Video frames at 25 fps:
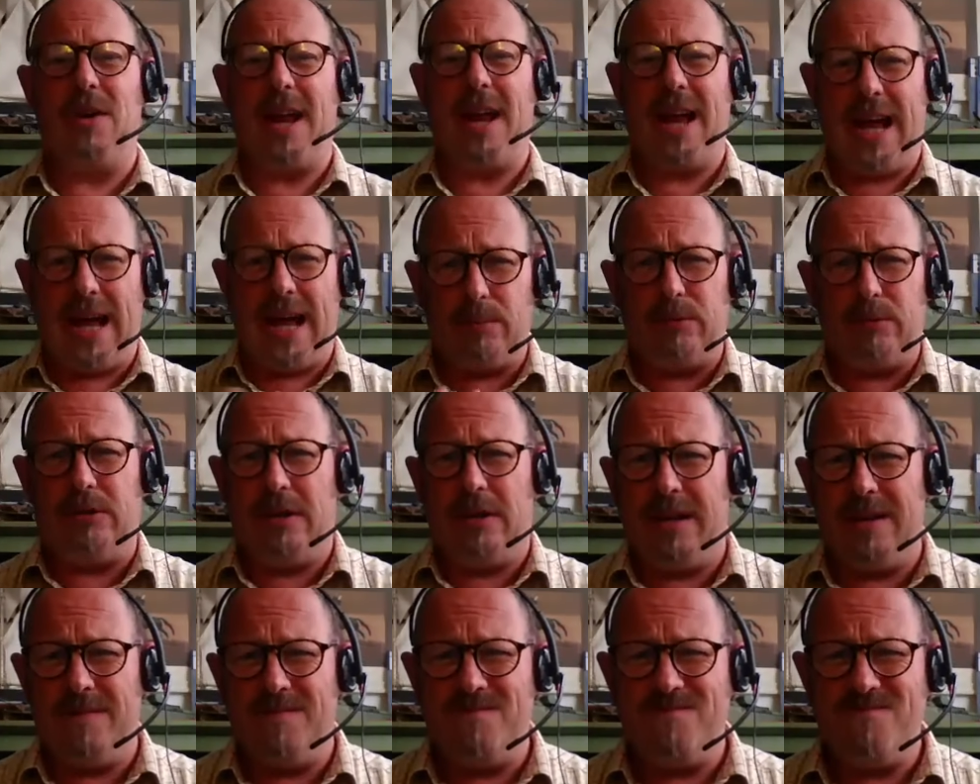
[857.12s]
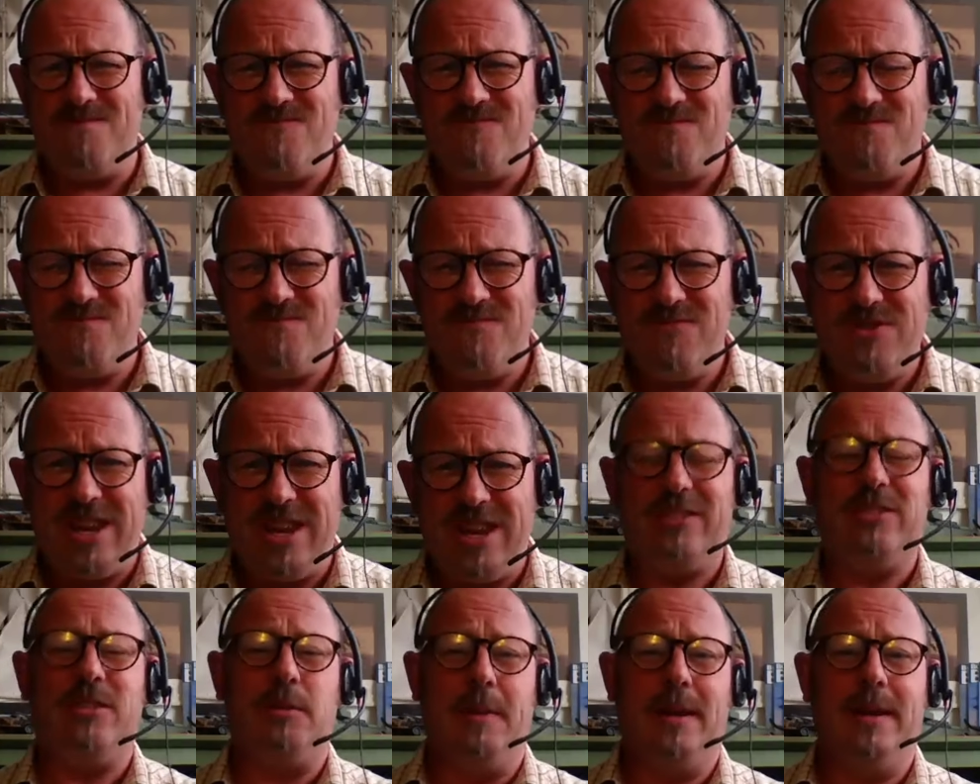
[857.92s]
got absolutely
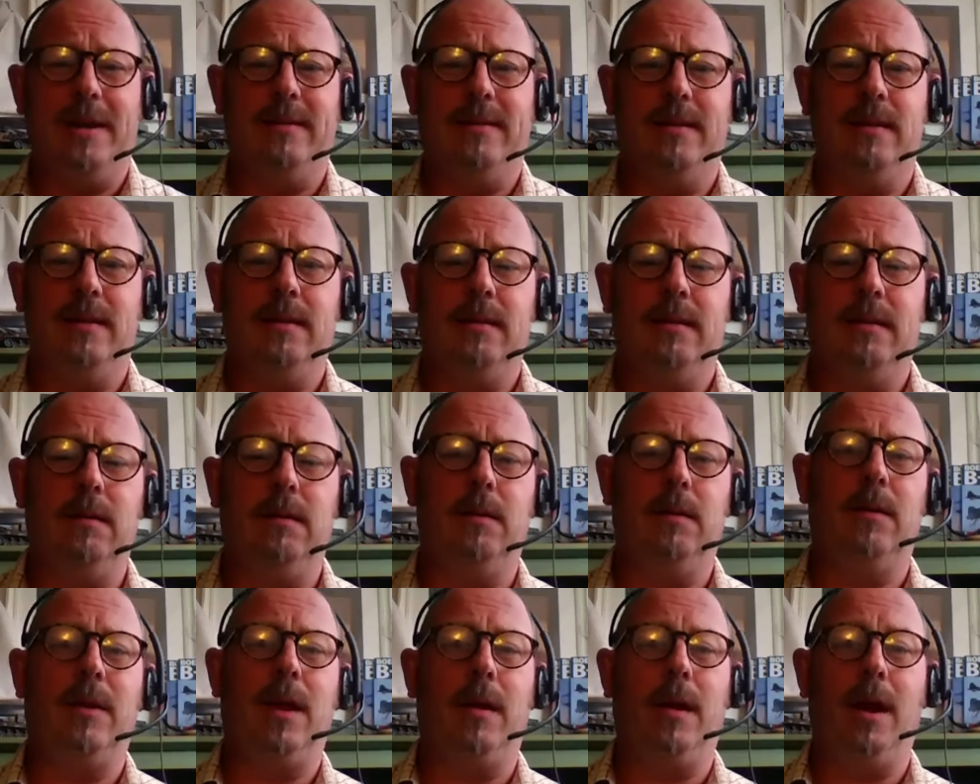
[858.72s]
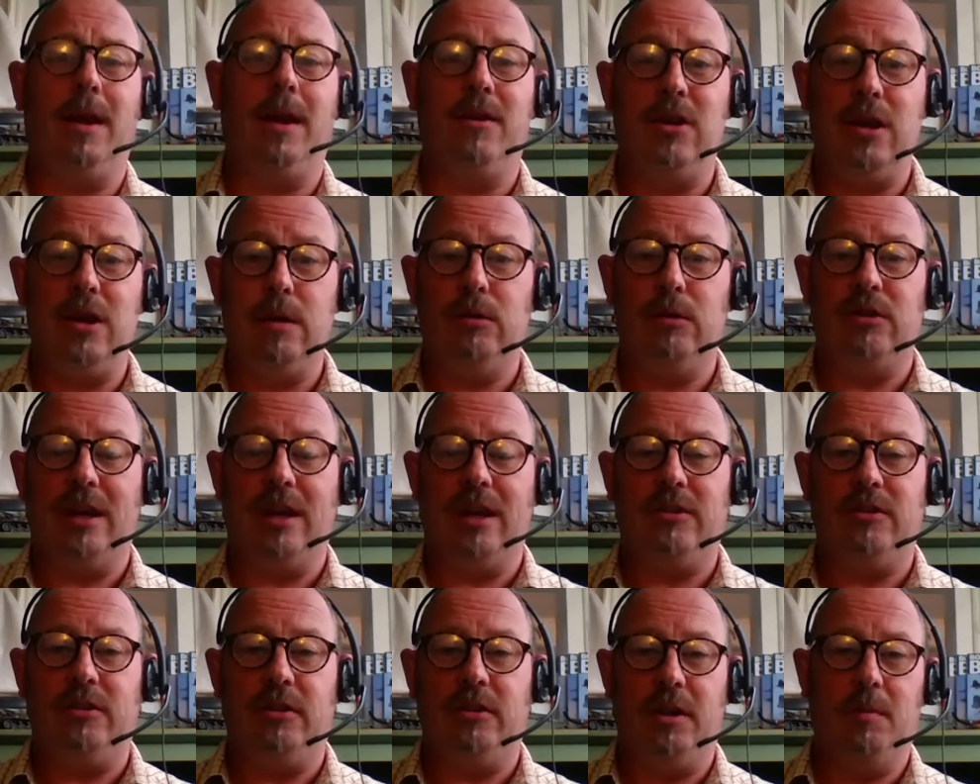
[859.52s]
decimated. Well, and I use
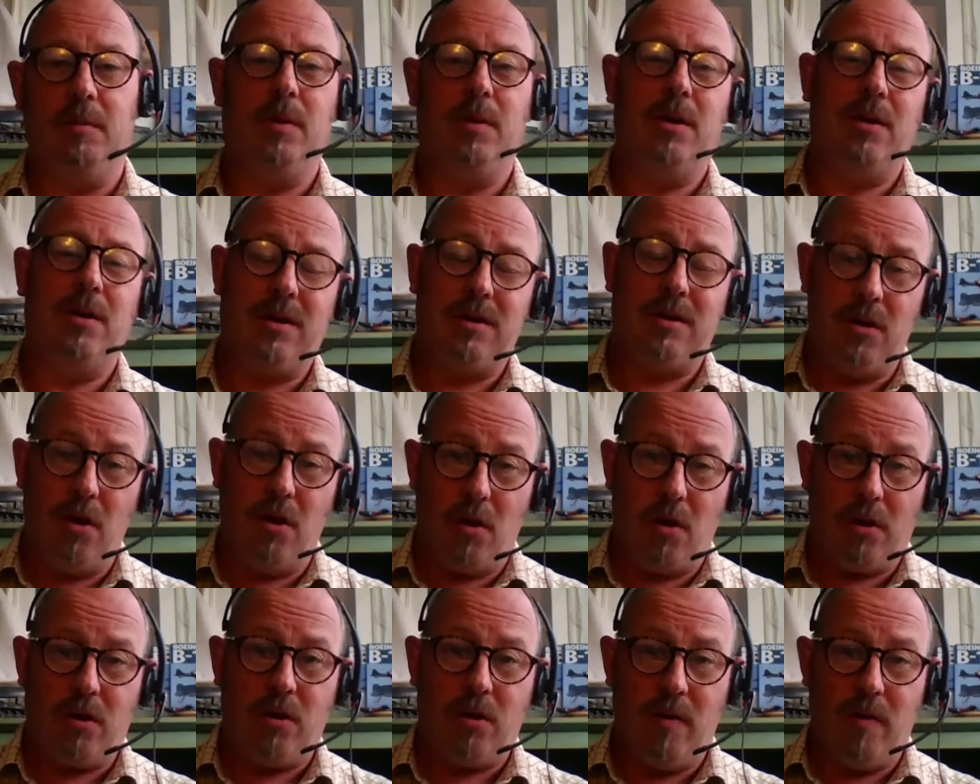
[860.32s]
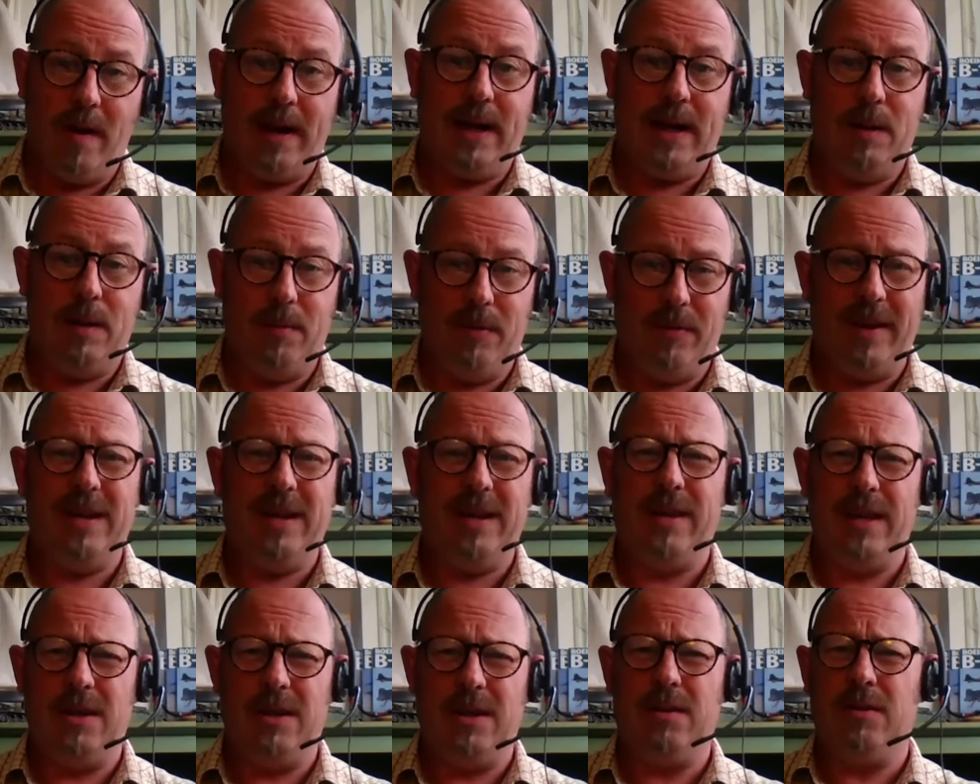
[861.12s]
that term not correctly, but they
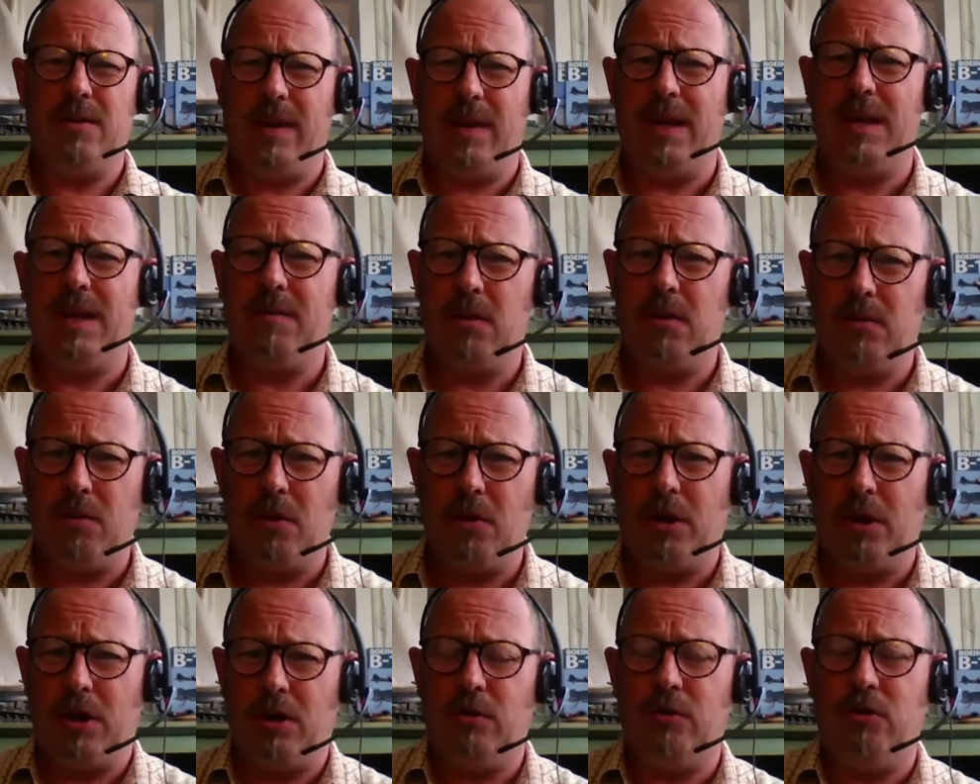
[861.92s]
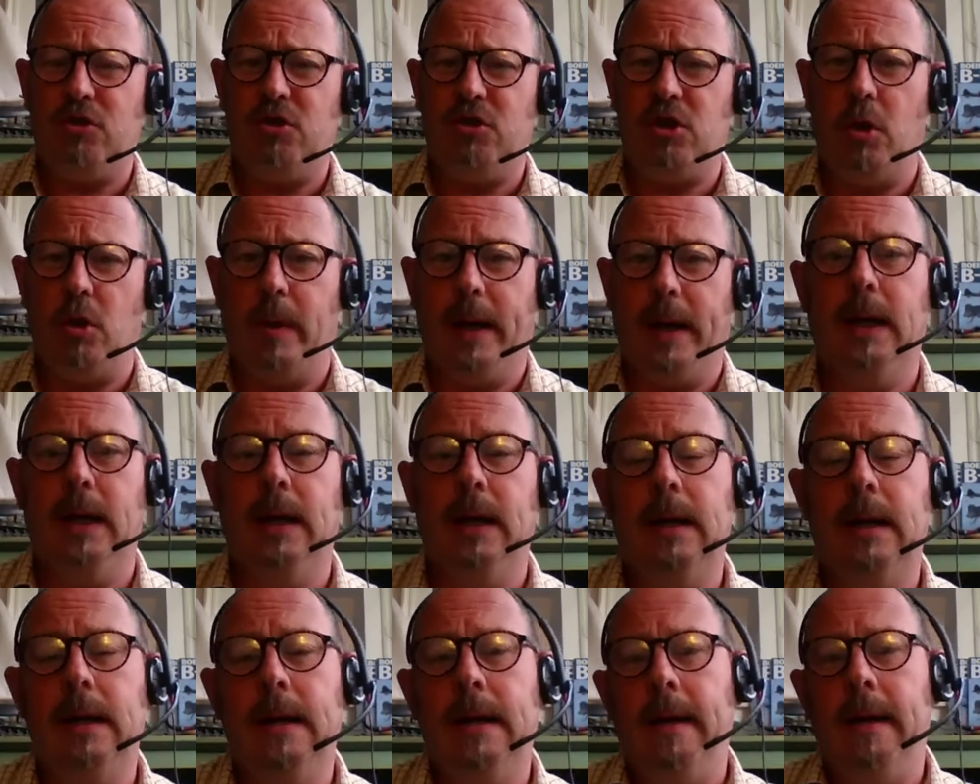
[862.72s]
they they got a good shoeing
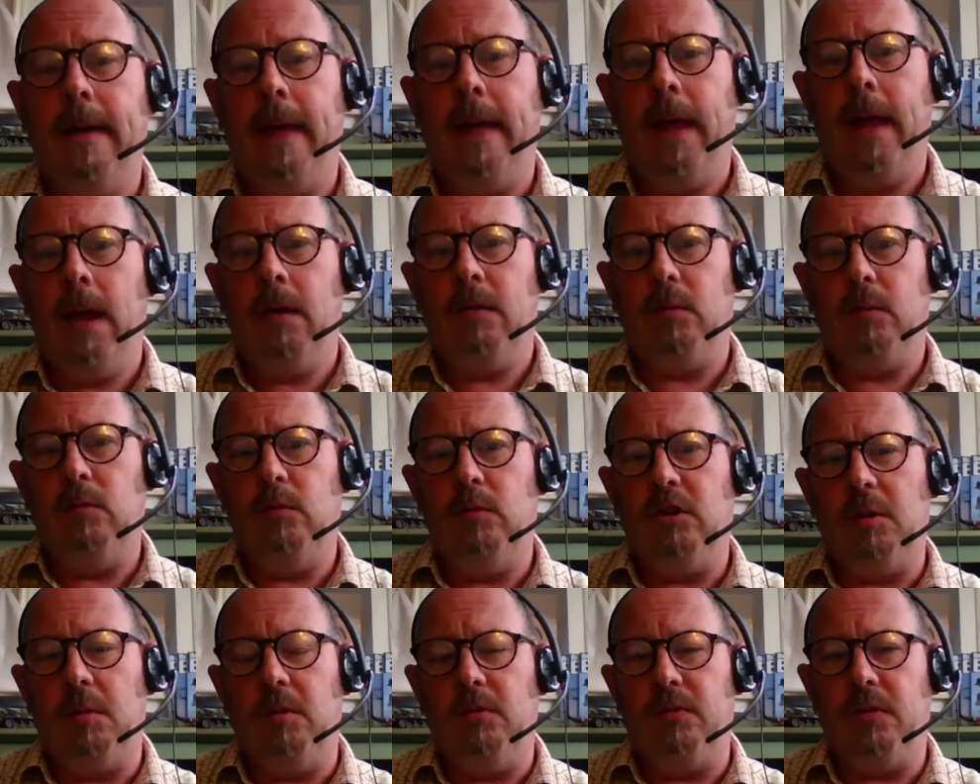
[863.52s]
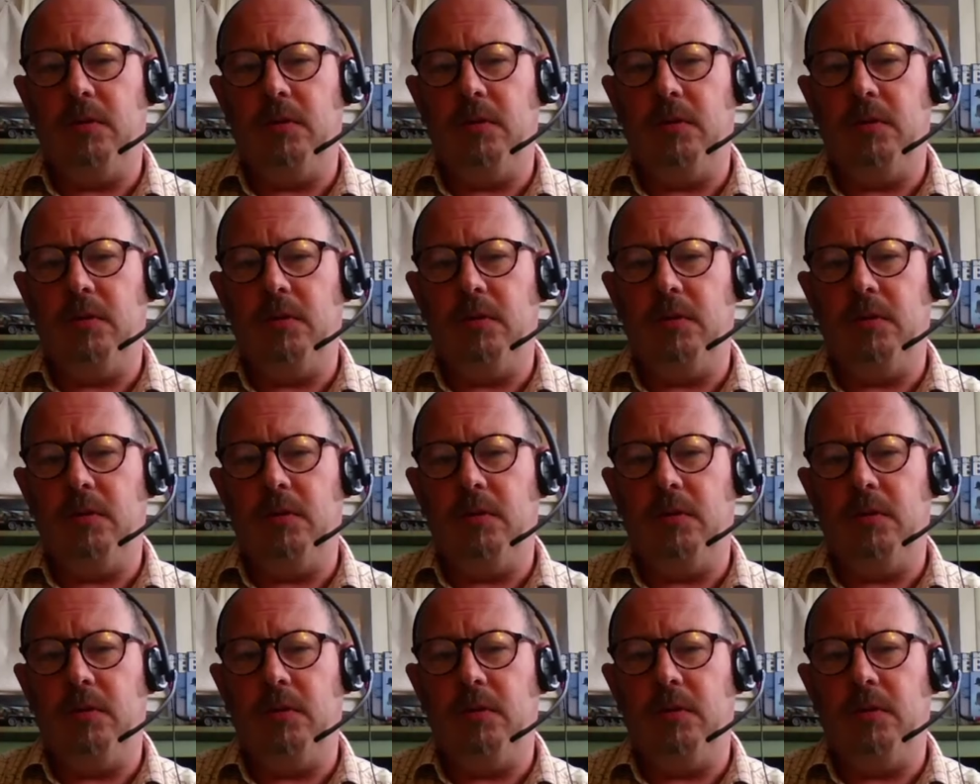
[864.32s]
from German